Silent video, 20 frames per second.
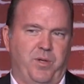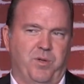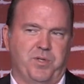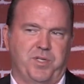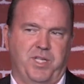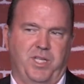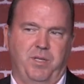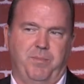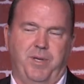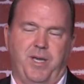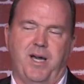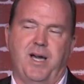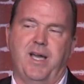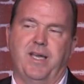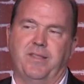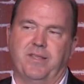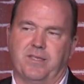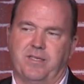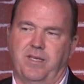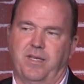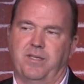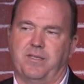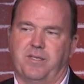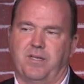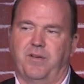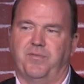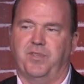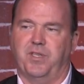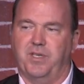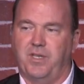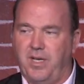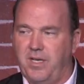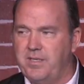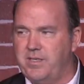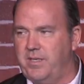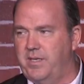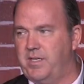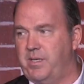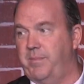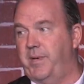don't see the behind-the-scenes stuff that
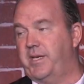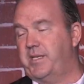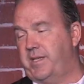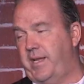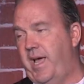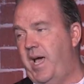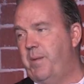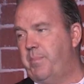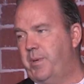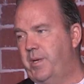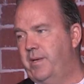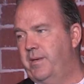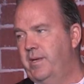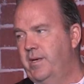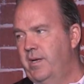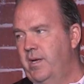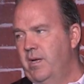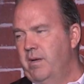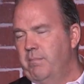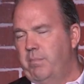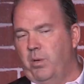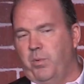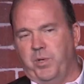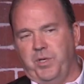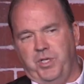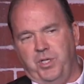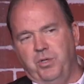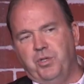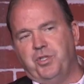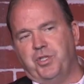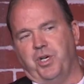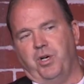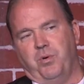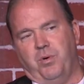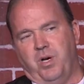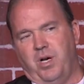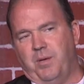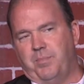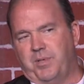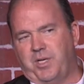does this and makes it happen. But when you
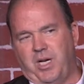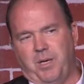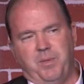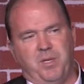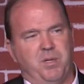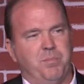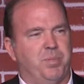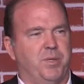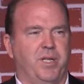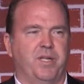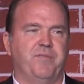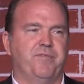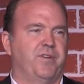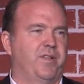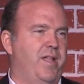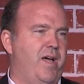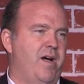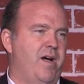show up, come in and play full